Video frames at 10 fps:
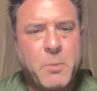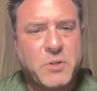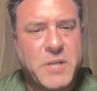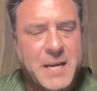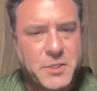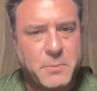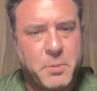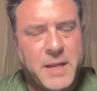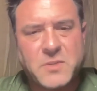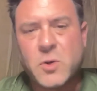protection
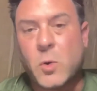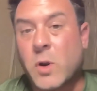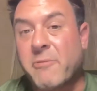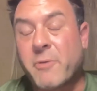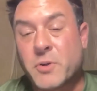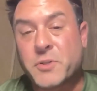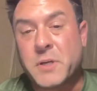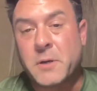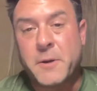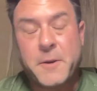plan sold our first
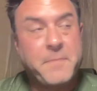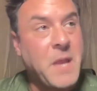year,